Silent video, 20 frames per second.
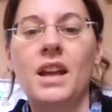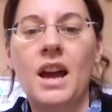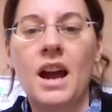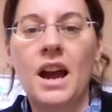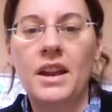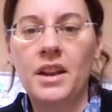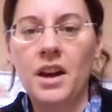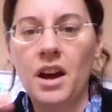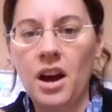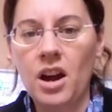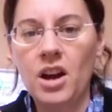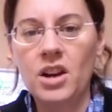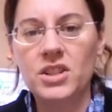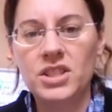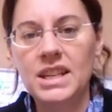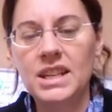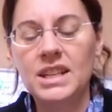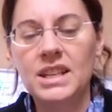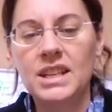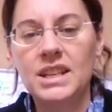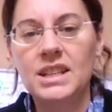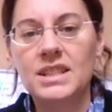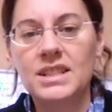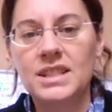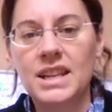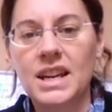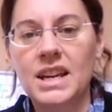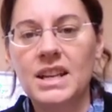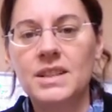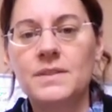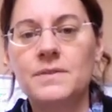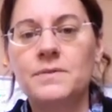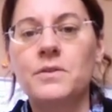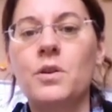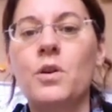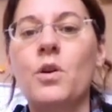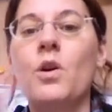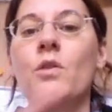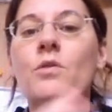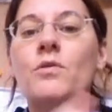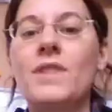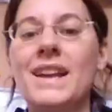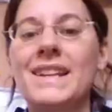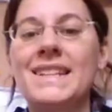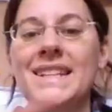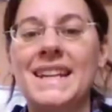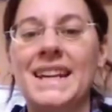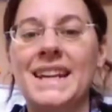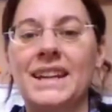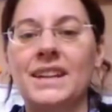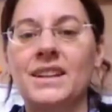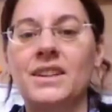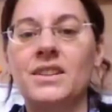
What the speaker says: and RG stands for Reading.